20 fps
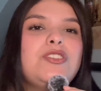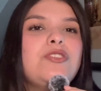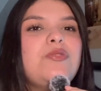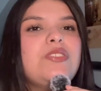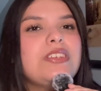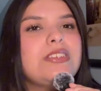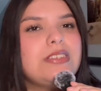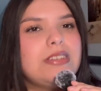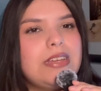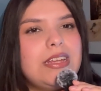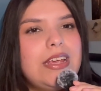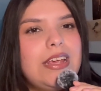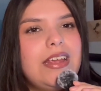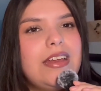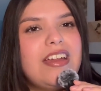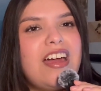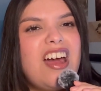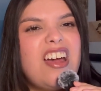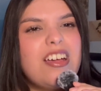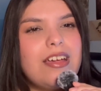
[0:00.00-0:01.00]
you just
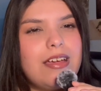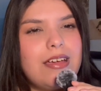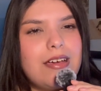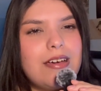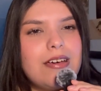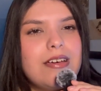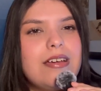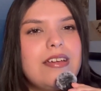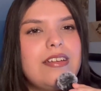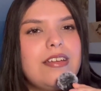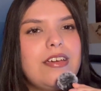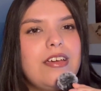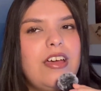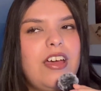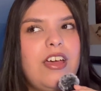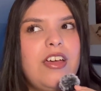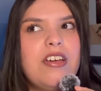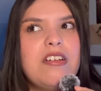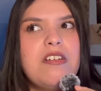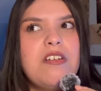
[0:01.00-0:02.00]
need a good
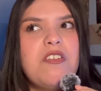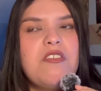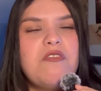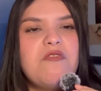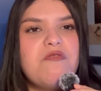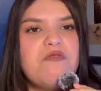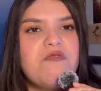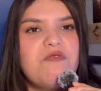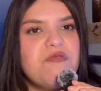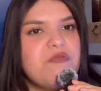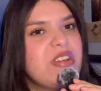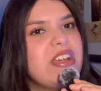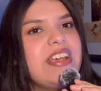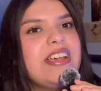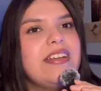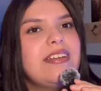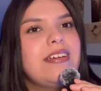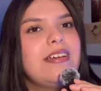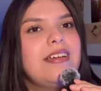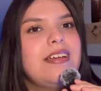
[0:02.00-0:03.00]

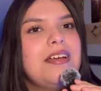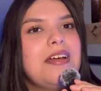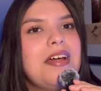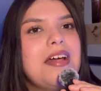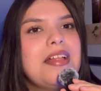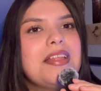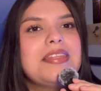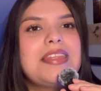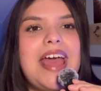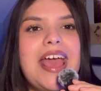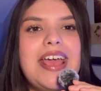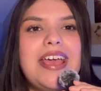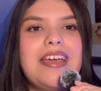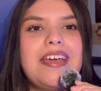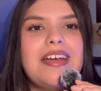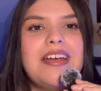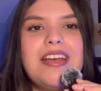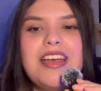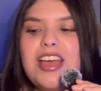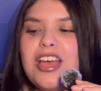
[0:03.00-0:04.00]
read. Like,
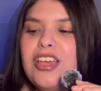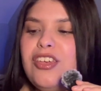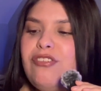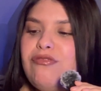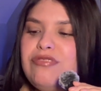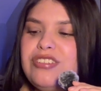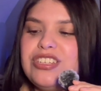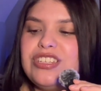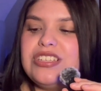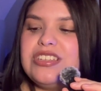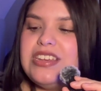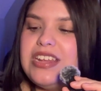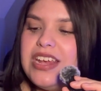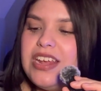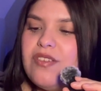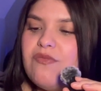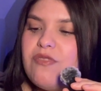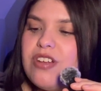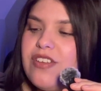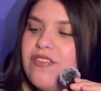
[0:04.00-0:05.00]
you just
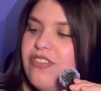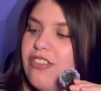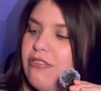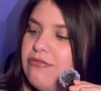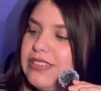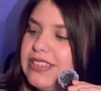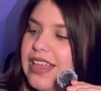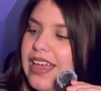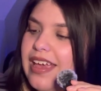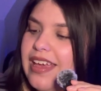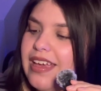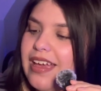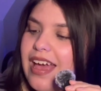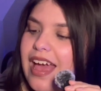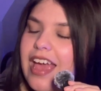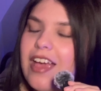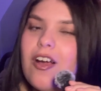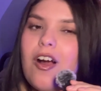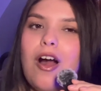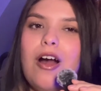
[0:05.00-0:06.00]
need one of those, like,
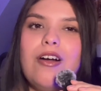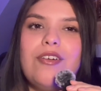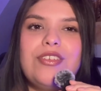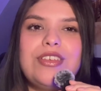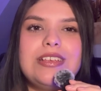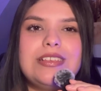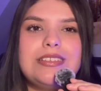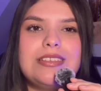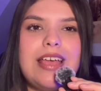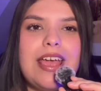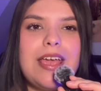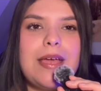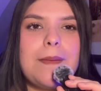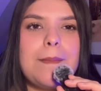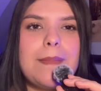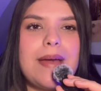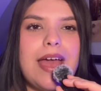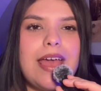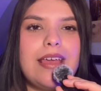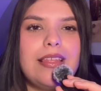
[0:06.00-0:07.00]
I call this, like,
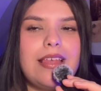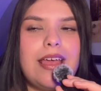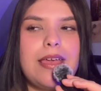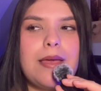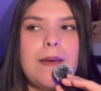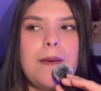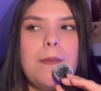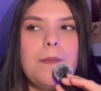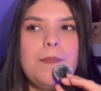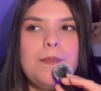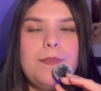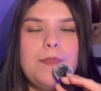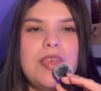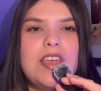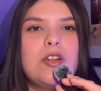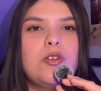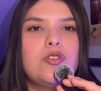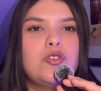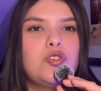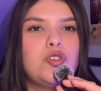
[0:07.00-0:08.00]
my, like,
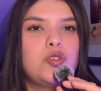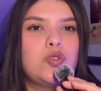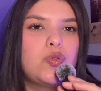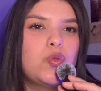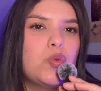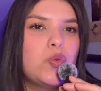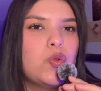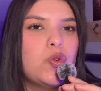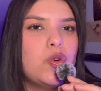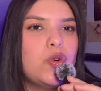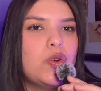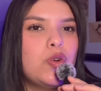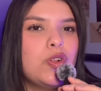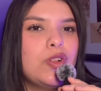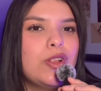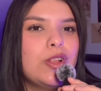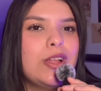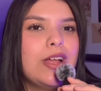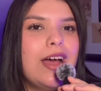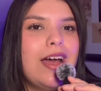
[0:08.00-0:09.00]
middle
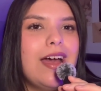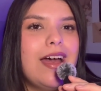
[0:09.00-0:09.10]
school